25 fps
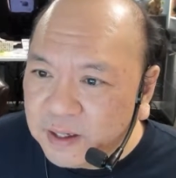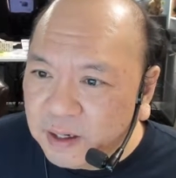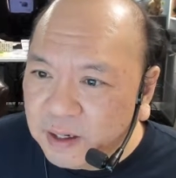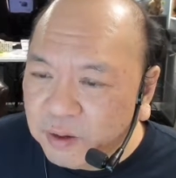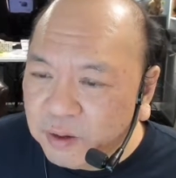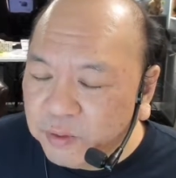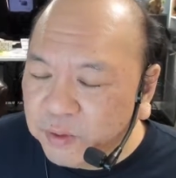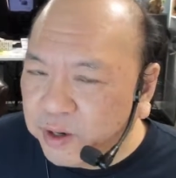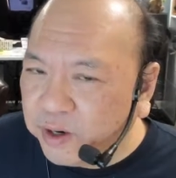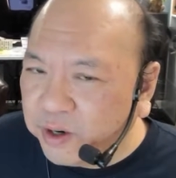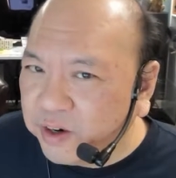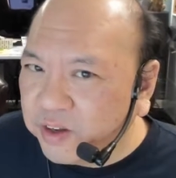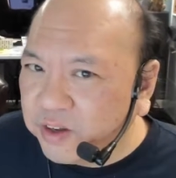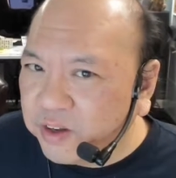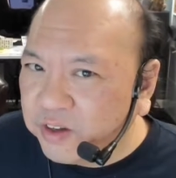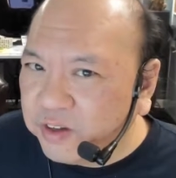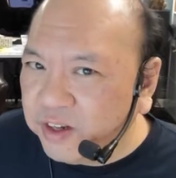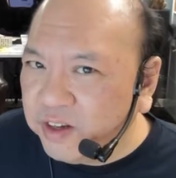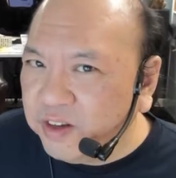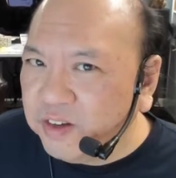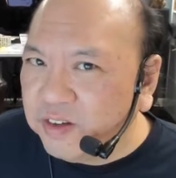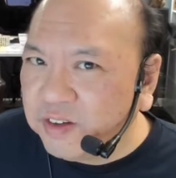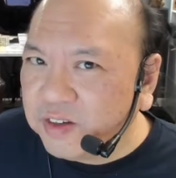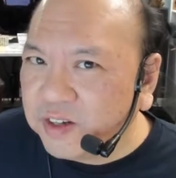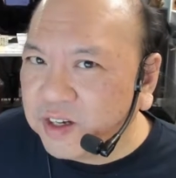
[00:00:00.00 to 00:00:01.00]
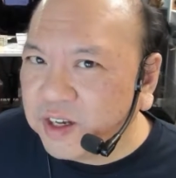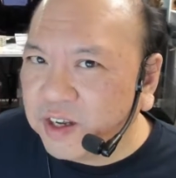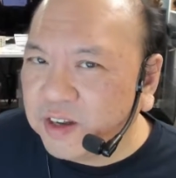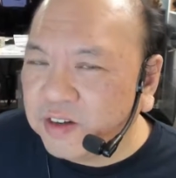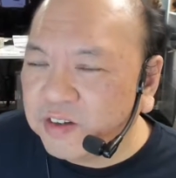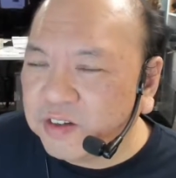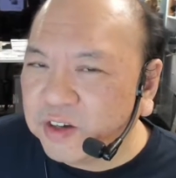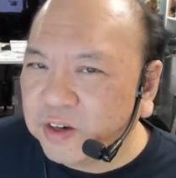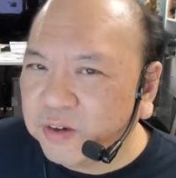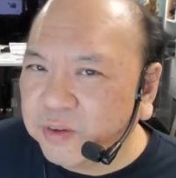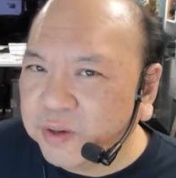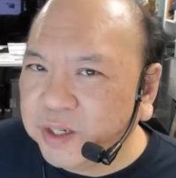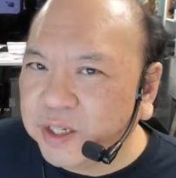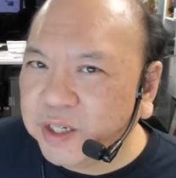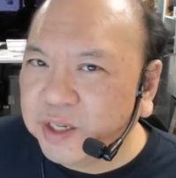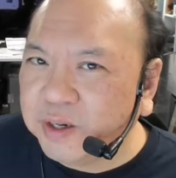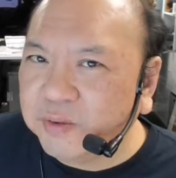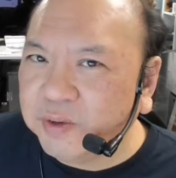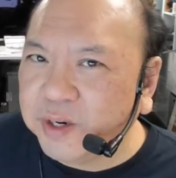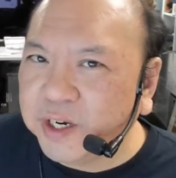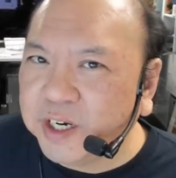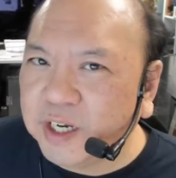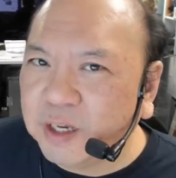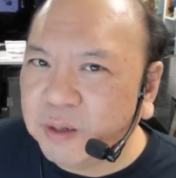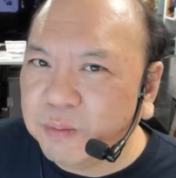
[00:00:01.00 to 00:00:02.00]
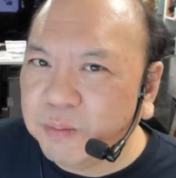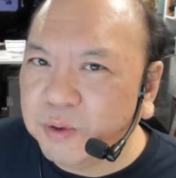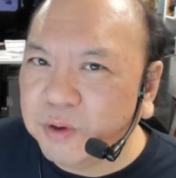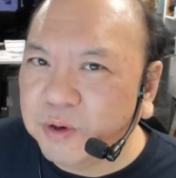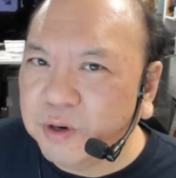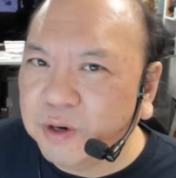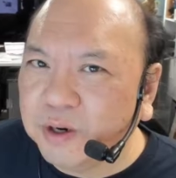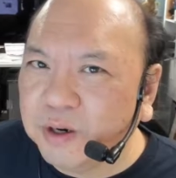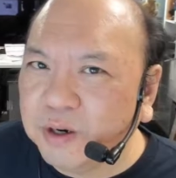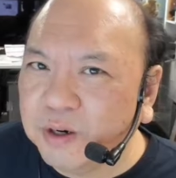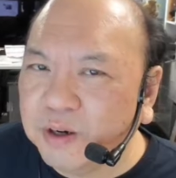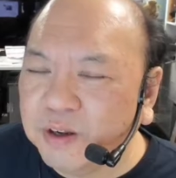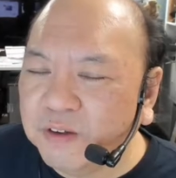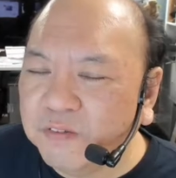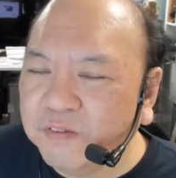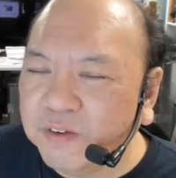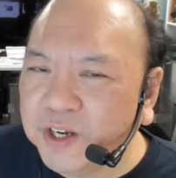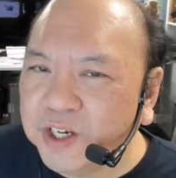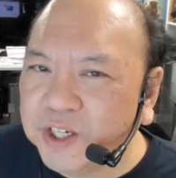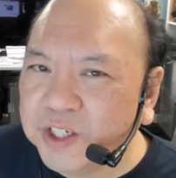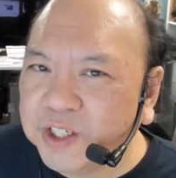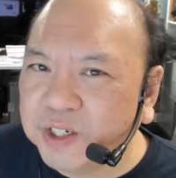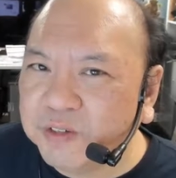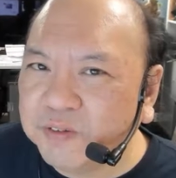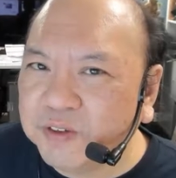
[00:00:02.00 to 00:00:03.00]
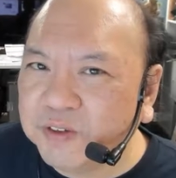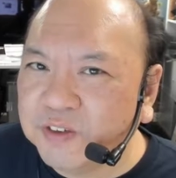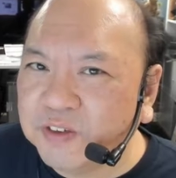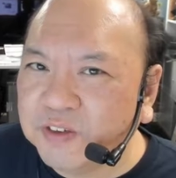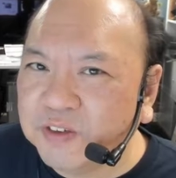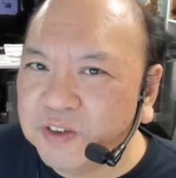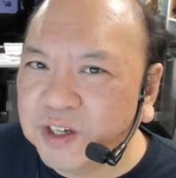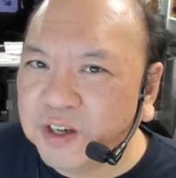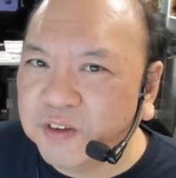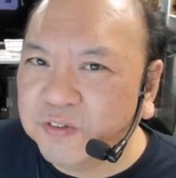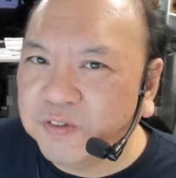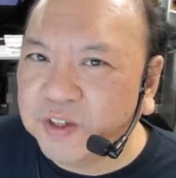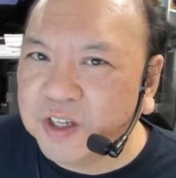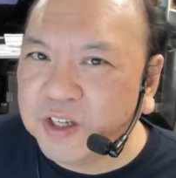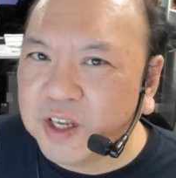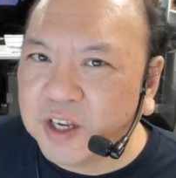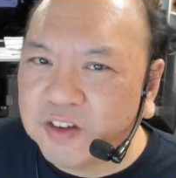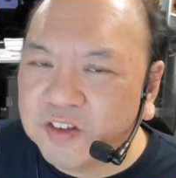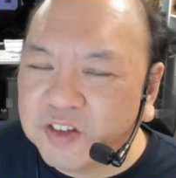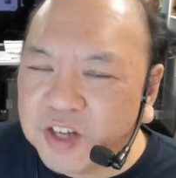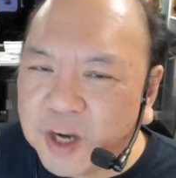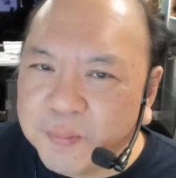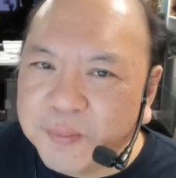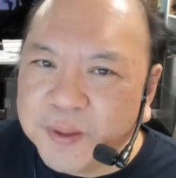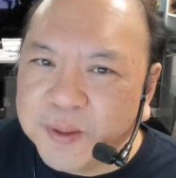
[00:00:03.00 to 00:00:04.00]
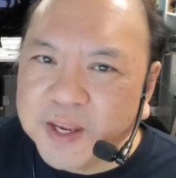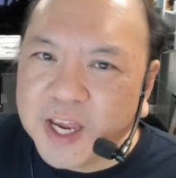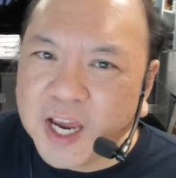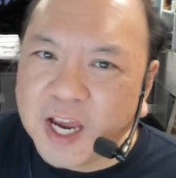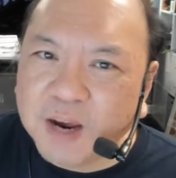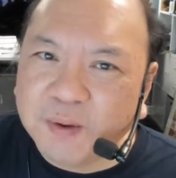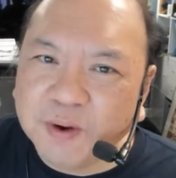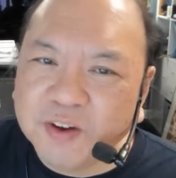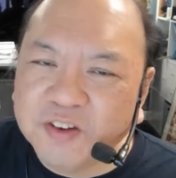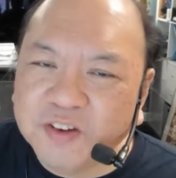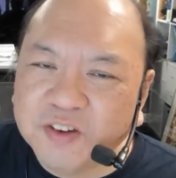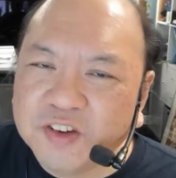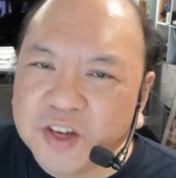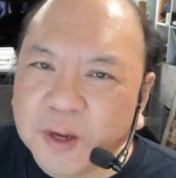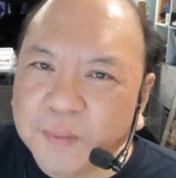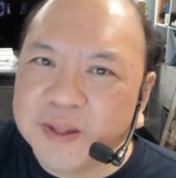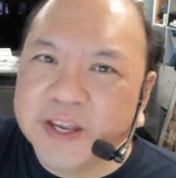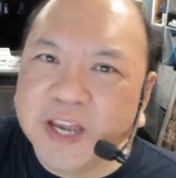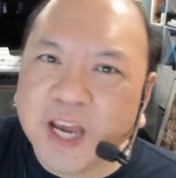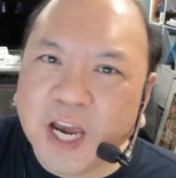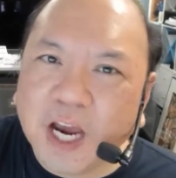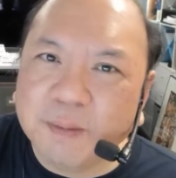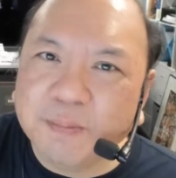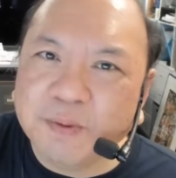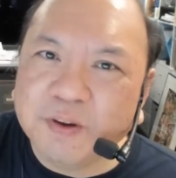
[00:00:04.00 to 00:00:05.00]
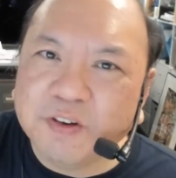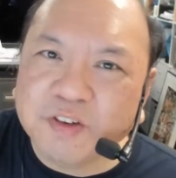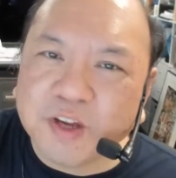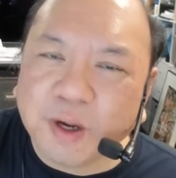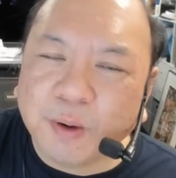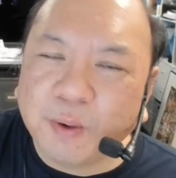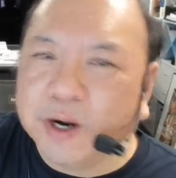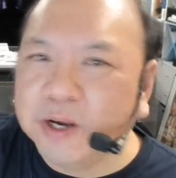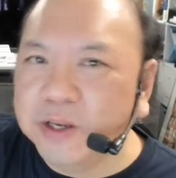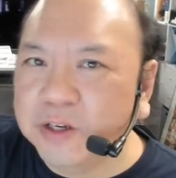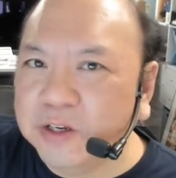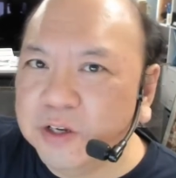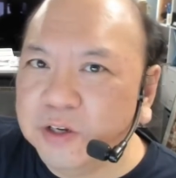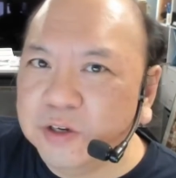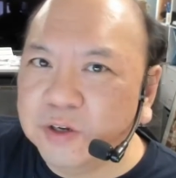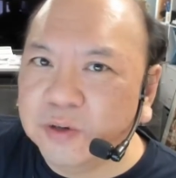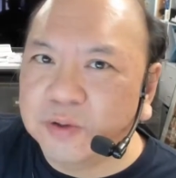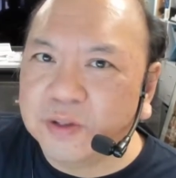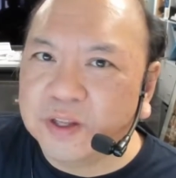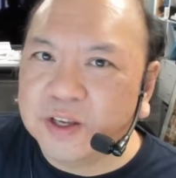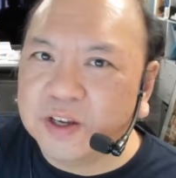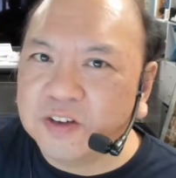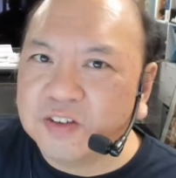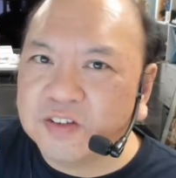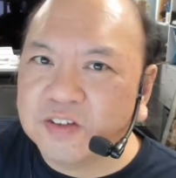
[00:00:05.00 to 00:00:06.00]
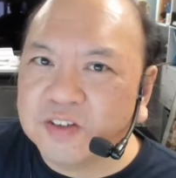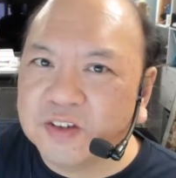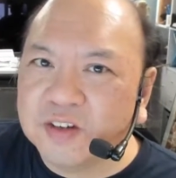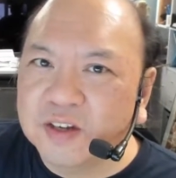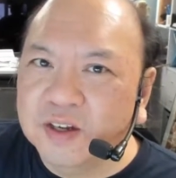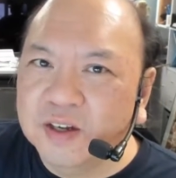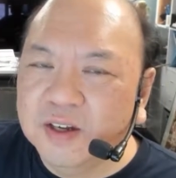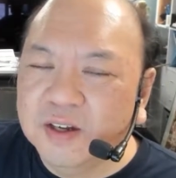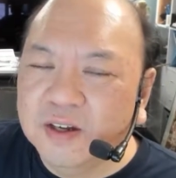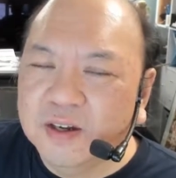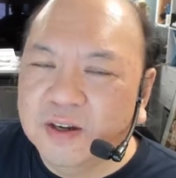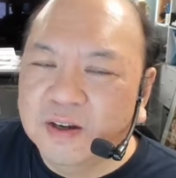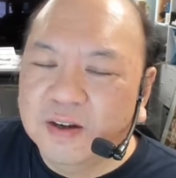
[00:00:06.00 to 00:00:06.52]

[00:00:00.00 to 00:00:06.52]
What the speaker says: Whereas these days, you're really writing more event-driven stuff with like when something happens, I want you to do this.